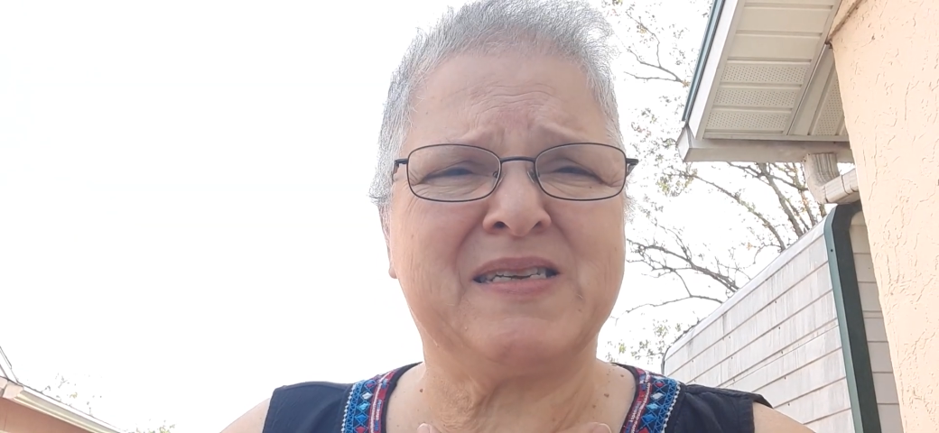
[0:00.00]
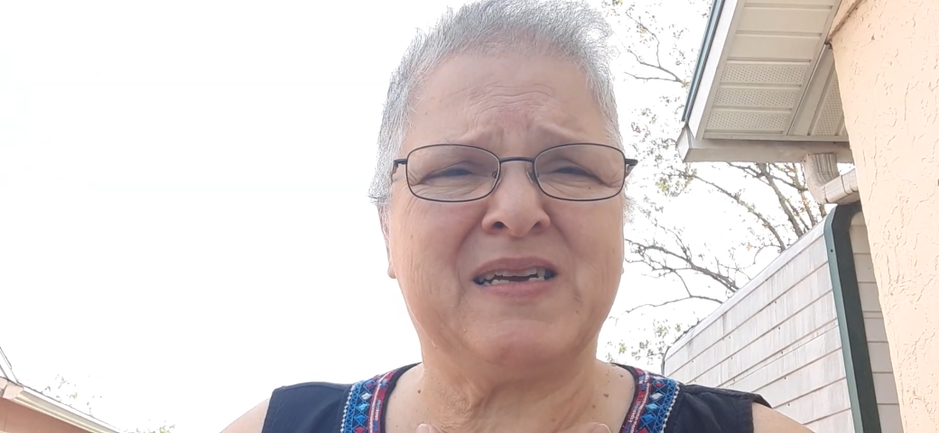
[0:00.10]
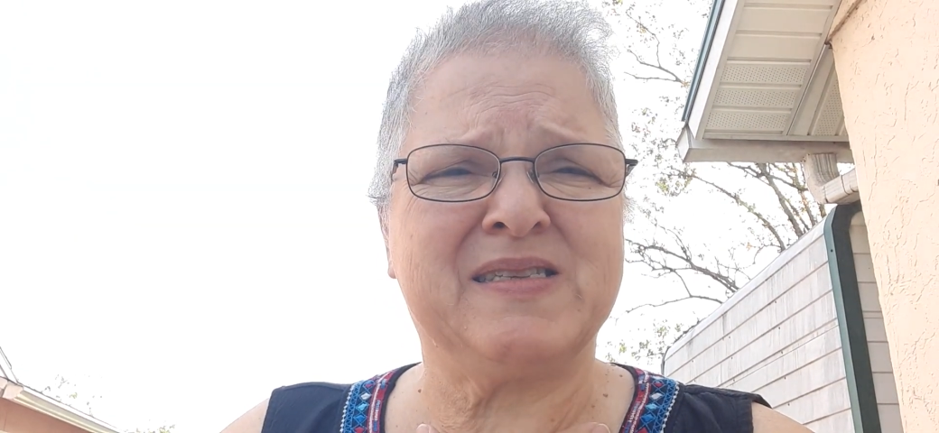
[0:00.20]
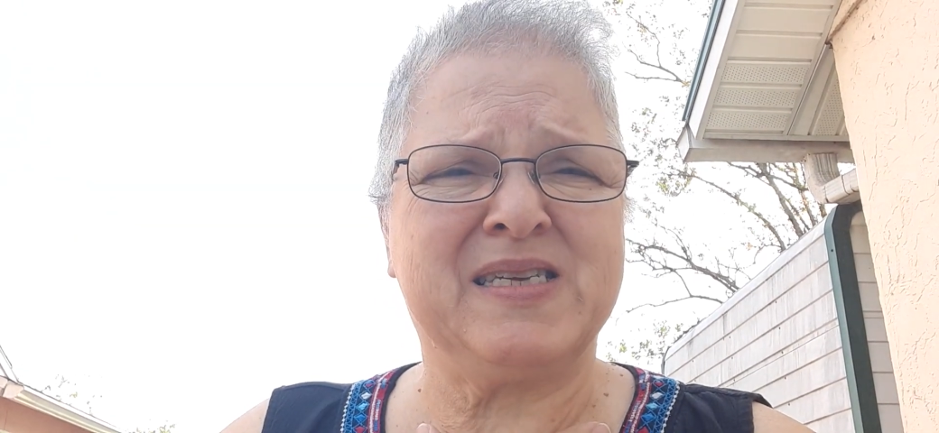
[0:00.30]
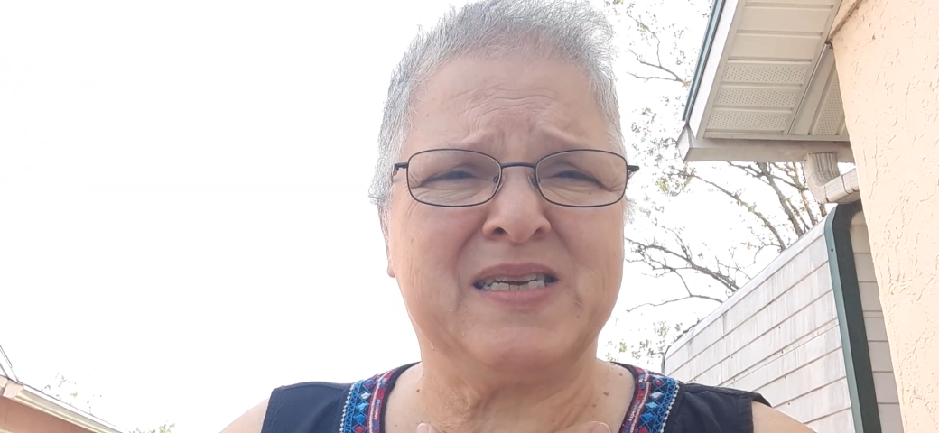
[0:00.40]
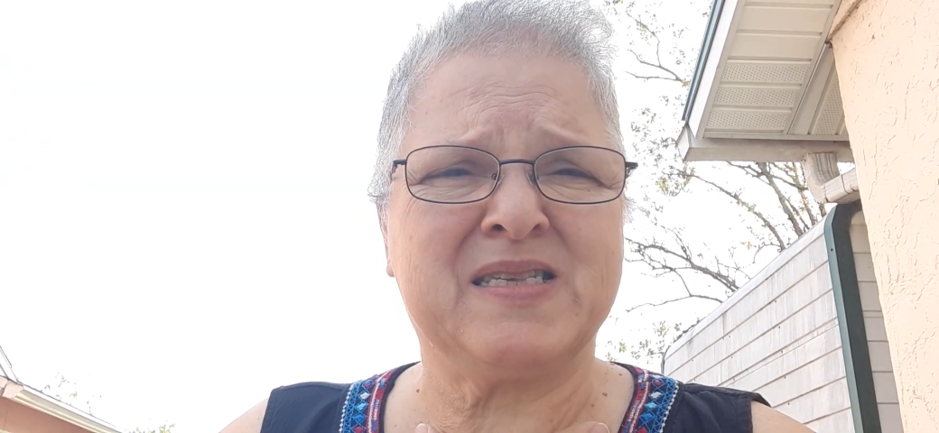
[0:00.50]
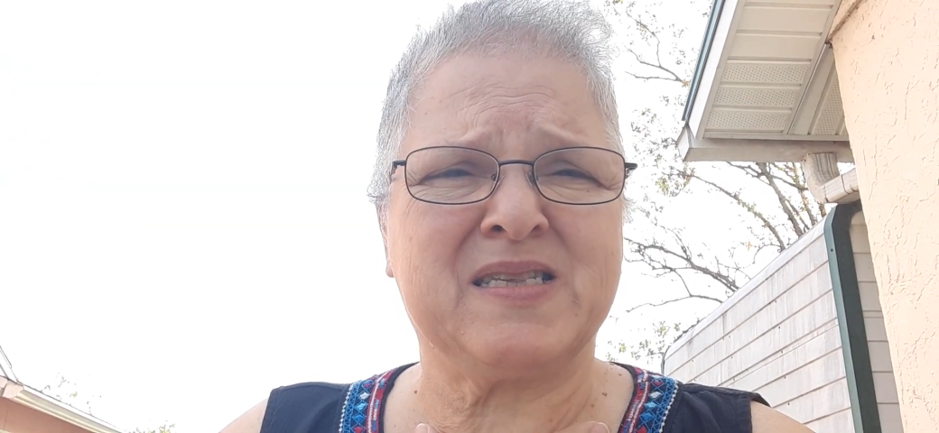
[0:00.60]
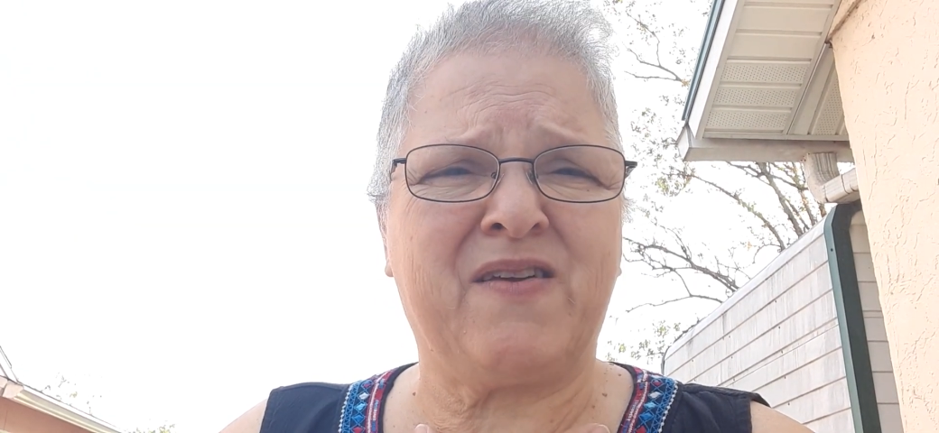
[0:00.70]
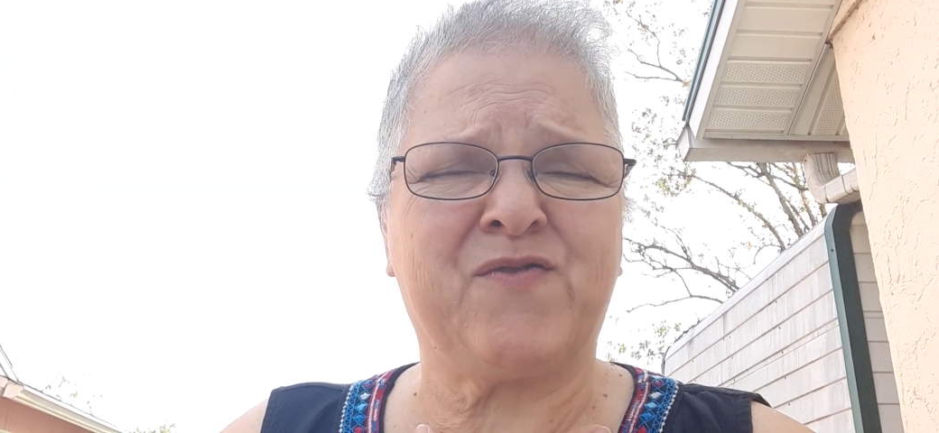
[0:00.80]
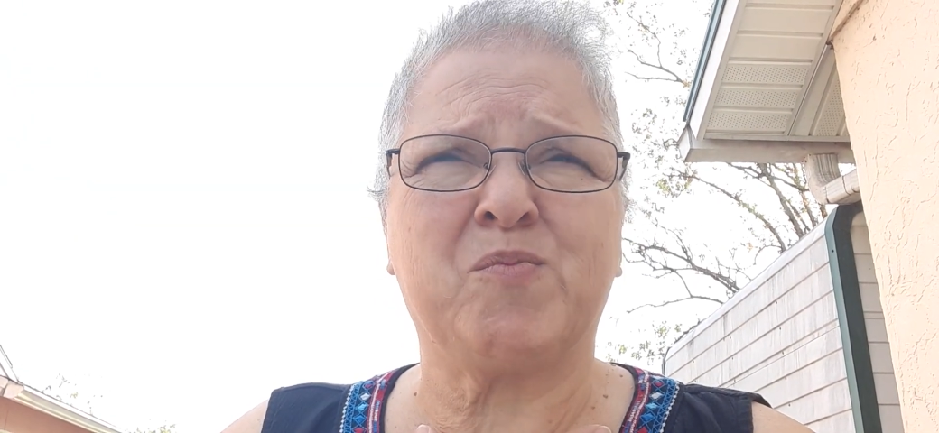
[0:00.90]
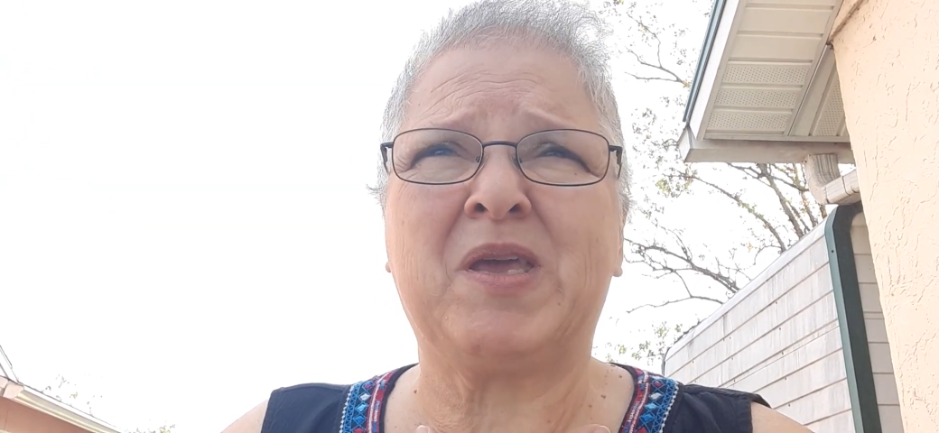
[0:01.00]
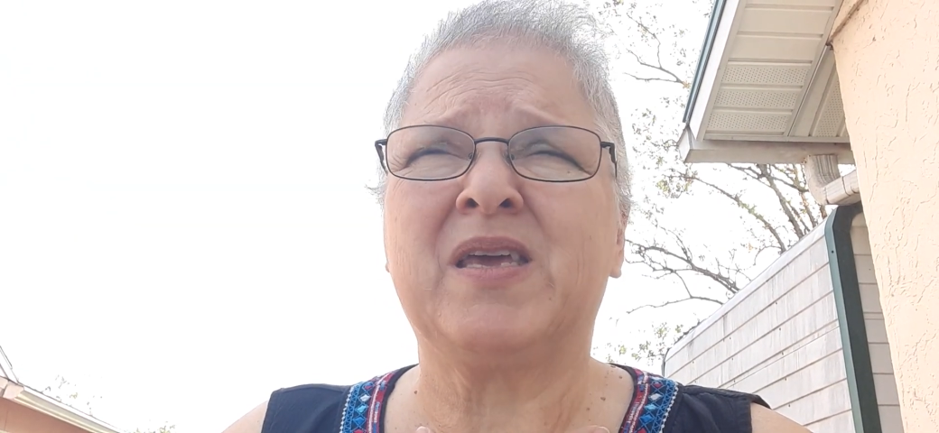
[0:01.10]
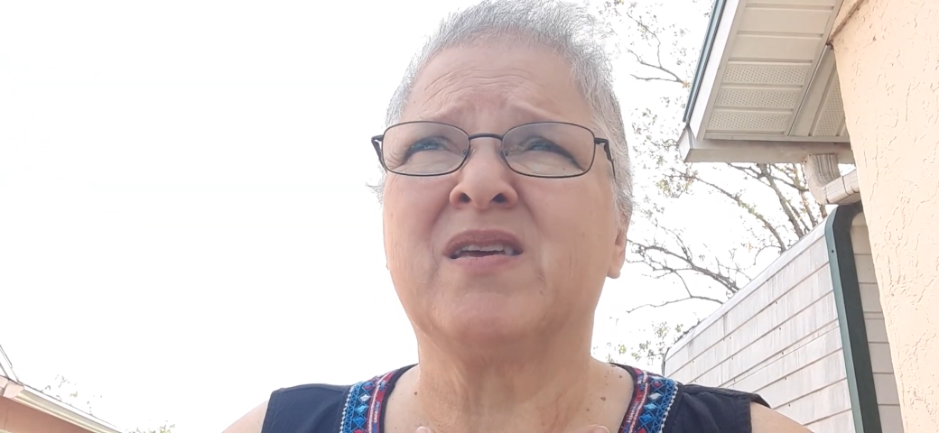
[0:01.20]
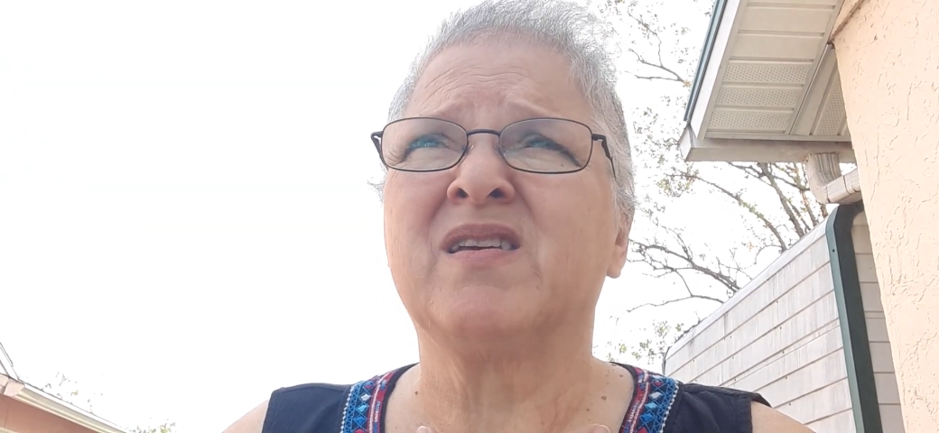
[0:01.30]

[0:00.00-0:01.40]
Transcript: uh, Dennis left me.